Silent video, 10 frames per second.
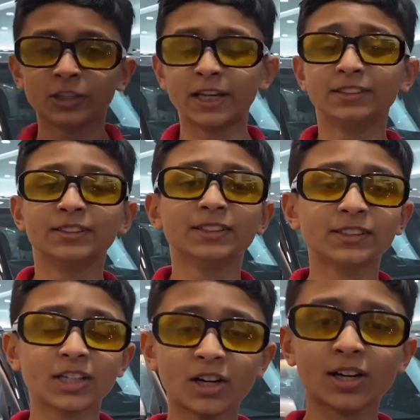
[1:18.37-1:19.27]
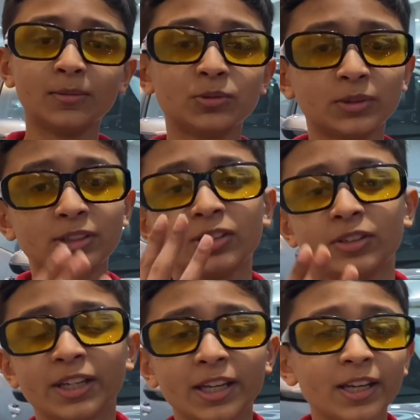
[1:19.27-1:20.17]
guys, this car comes with
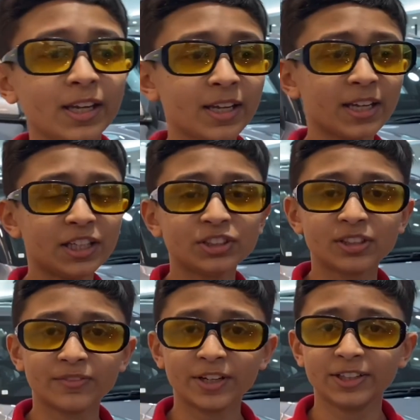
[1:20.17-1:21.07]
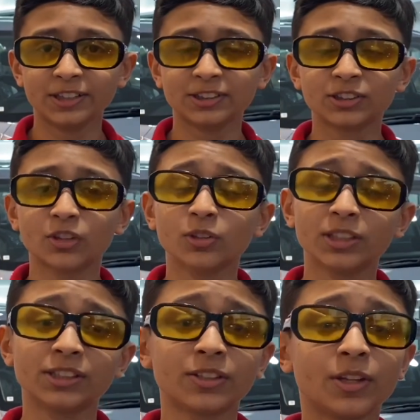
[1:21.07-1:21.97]
three engine variants. So
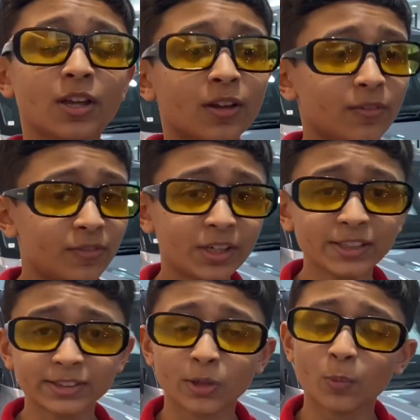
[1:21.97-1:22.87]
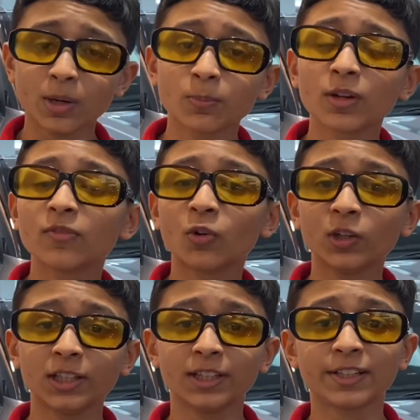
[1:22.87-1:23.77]
there's first the 1.4
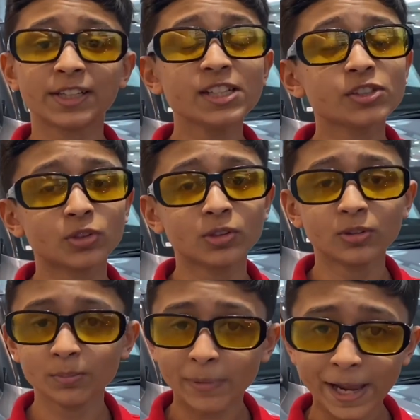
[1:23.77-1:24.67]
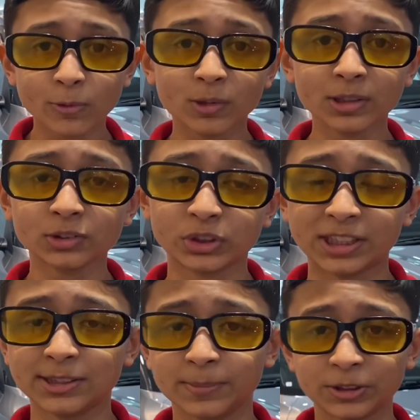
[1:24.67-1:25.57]
liter diesel manual
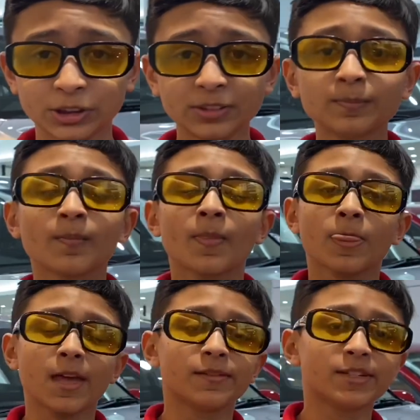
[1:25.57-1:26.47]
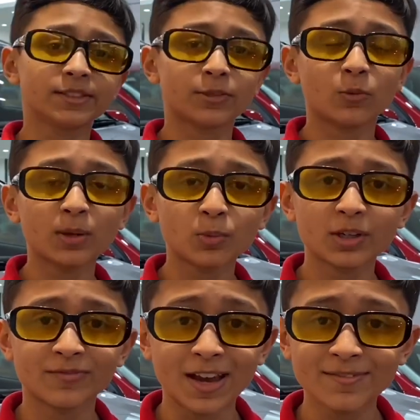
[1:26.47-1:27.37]
transmission, and there's the
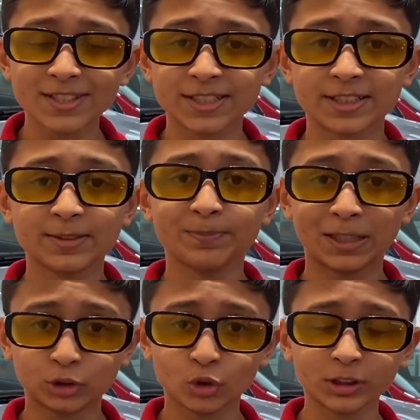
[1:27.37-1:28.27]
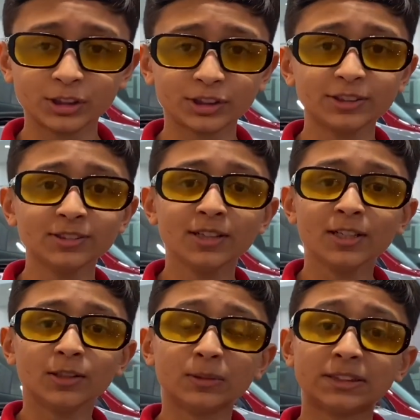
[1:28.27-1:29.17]
1.5 liter petrol engine,
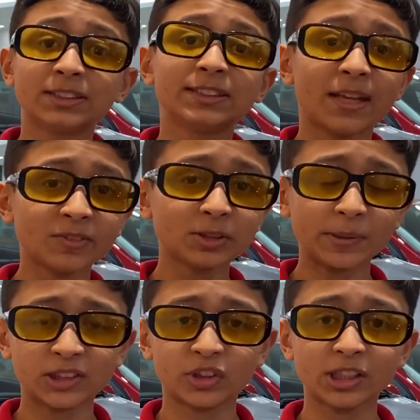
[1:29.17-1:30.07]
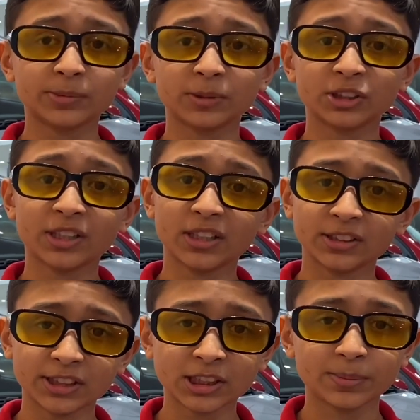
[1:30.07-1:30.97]
with 7 speed transmission and a
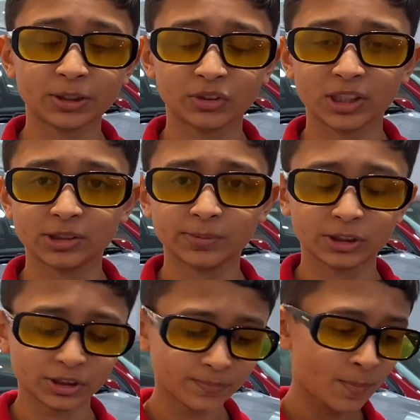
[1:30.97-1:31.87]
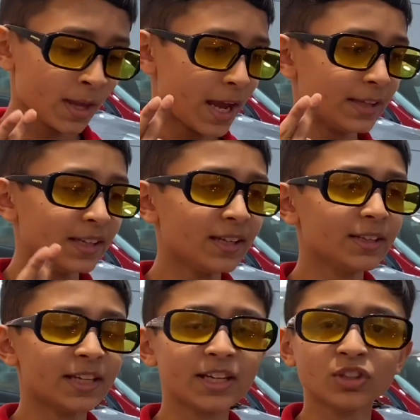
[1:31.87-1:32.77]
6 speed transmission and then
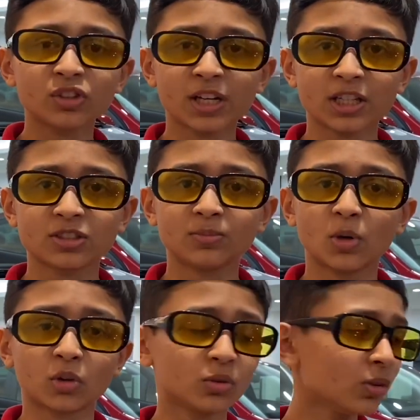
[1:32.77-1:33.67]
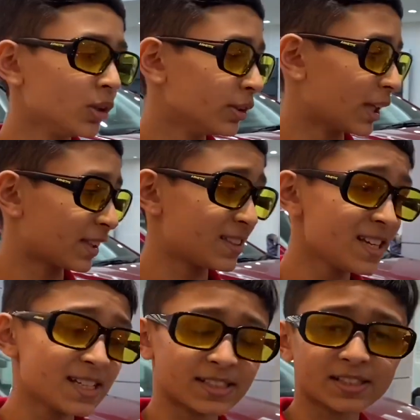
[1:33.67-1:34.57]
the international model that's
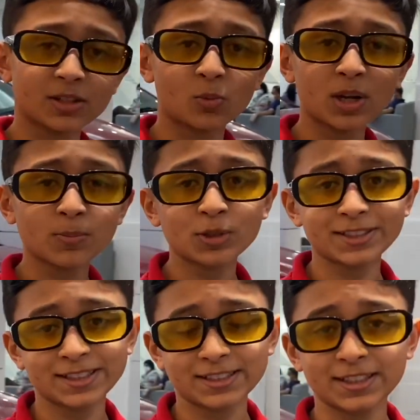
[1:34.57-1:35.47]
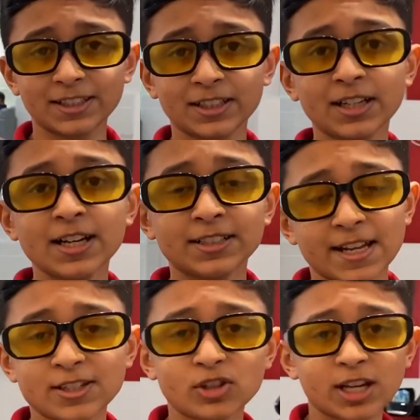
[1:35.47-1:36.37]
this the 1.6 liter
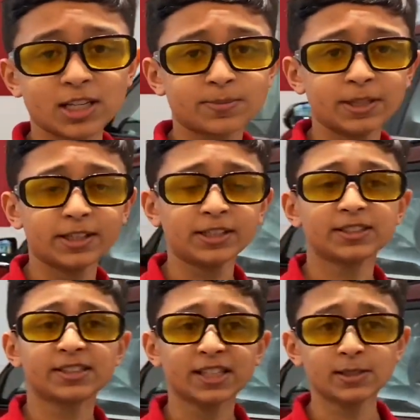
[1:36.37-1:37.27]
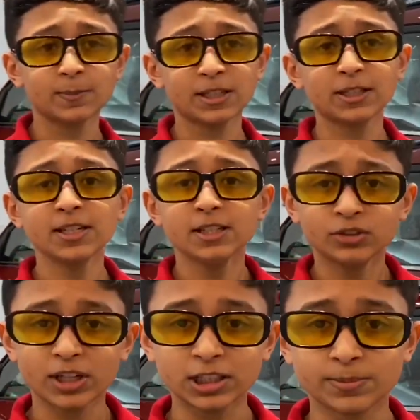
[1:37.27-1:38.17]
naturally aspirated 6 speed
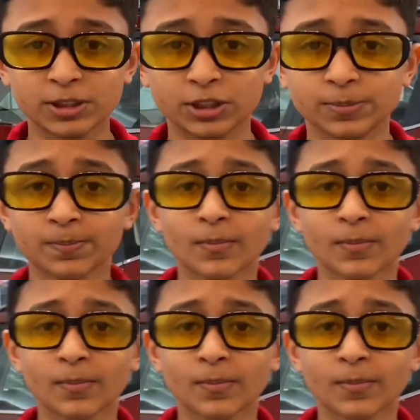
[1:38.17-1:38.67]
transmission